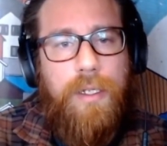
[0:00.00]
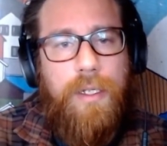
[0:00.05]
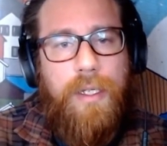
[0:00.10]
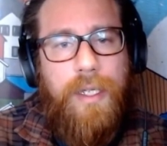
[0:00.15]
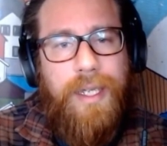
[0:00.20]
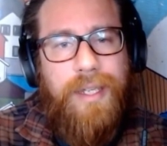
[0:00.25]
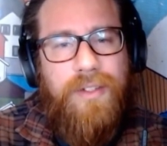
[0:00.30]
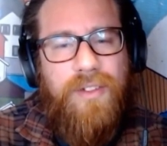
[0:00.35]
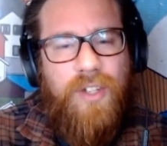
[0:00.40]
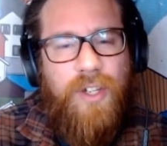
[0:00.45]

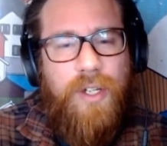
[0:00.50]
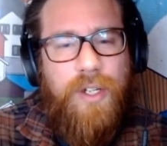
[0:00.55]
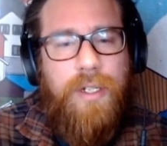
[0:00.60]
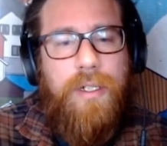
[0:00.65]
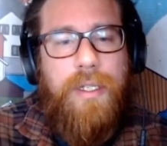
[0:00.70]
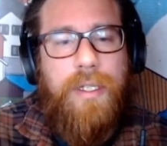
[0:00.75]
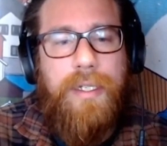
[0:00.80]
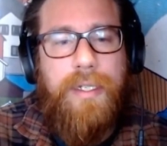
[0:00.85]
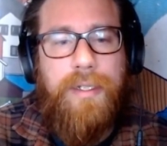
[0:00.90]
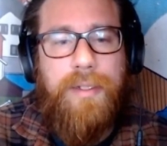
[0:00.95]

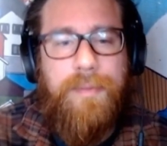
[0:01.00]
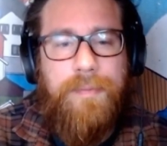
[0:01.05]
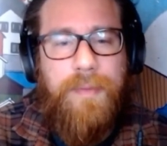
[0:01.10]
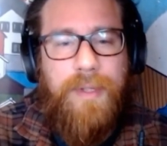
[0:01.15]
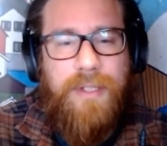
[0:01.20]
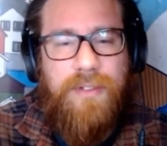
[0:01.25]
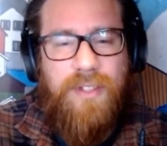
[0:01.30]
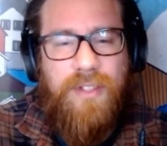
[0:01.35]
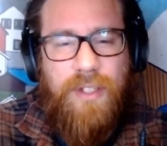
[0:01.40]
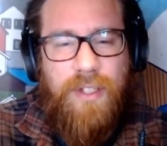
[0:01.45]
Internally,
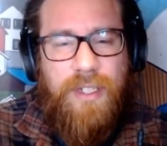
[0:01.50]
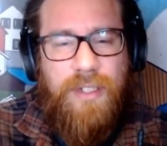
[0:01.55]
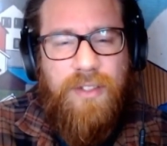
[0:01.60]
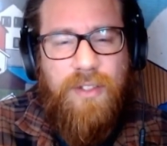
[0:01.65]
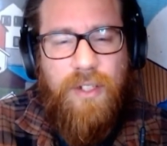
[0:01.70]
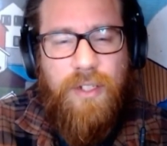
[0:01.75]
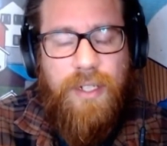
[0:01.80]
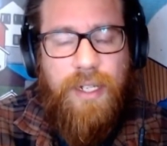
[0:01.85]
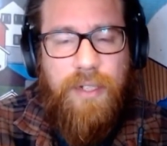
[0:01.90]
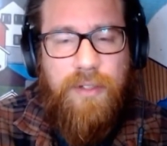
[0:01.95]
so this
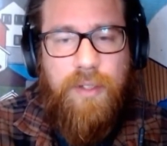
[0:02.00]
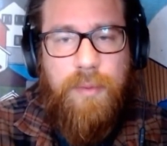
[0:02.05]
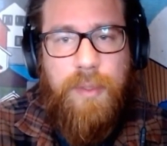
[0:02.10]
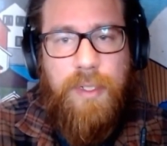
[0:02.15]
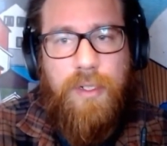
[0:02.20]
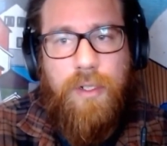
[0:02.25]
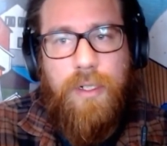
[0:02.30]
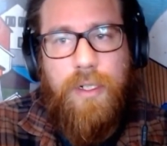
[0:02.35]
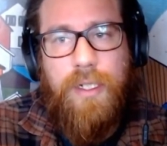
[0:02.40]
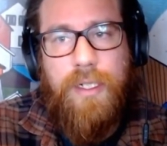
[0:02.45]
turned out to be
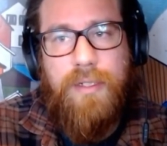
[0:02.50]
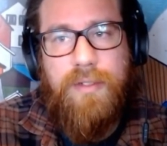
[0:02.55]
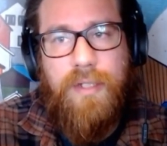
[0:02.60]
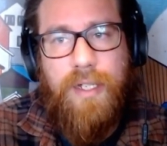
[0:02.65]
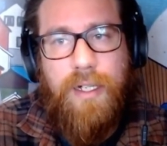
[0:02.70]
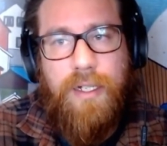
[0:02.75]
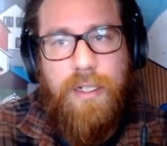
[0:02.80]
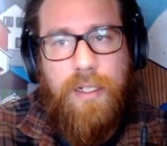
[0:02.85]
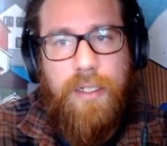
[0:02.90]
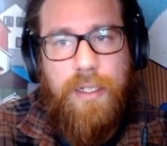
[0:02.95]
not
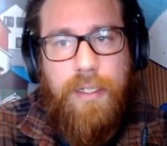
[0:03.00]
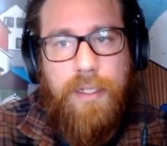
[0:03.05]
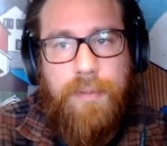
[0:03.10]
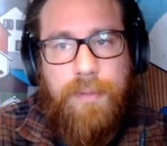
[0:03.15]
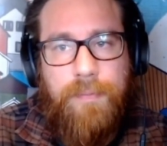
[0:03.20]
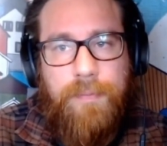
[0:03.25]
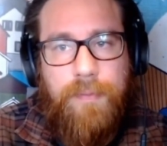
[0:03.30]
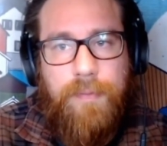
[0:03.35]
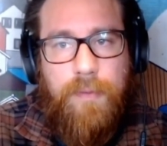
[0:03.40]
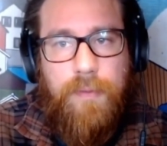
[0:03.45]
exactly
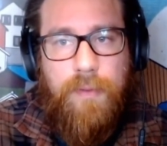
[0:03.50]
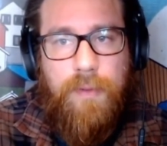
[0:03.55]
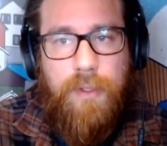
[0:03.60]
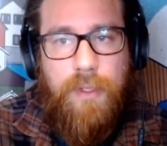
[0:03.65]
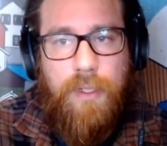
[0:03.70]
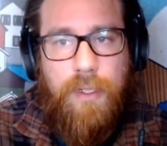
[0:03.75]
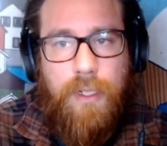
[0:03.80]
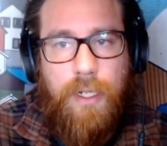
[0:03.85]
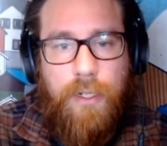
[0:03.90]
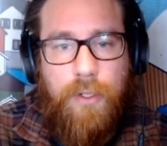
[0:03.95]

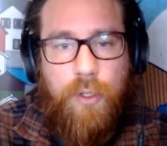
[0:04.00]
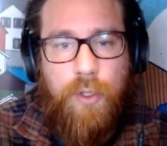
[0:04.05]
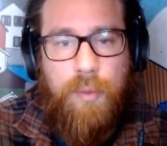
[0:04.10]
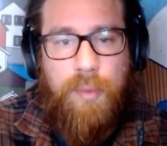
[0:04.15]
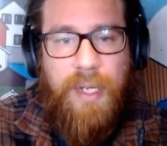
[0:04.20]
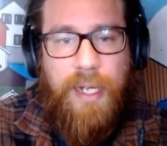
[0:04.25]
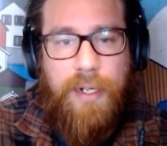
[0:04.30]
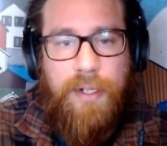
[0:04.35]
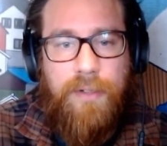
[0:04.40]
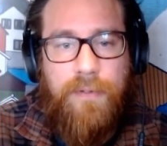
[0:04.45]
a good
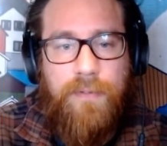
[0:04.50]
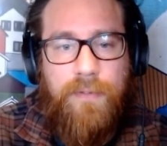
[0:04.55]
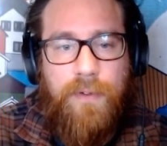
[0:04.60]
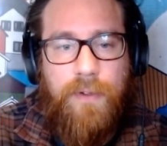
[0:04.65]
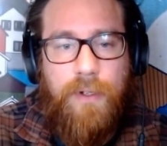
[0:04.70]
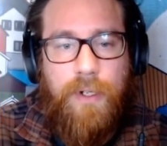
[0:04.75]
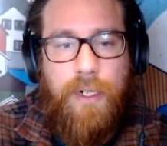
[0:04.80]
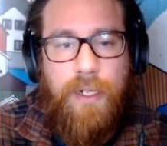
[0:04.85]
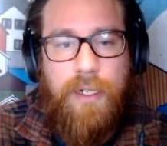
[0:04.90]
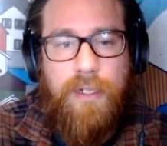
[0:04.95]
pattern
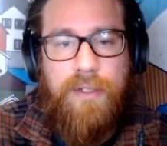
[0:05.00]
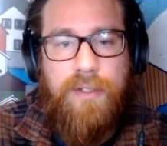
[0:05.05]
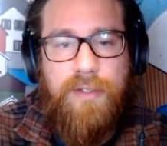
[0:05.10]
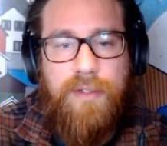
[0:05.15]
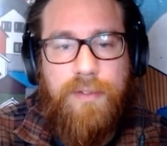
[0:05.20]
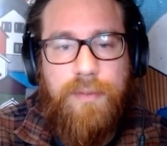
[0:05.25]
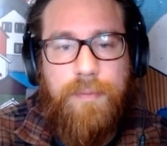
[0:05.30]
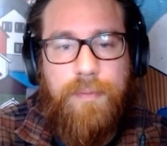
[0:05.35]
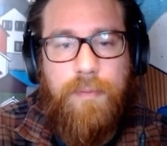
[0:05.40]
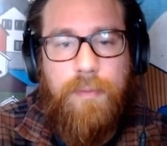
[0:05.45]
for
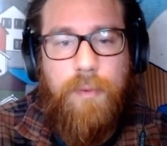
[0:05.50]
us,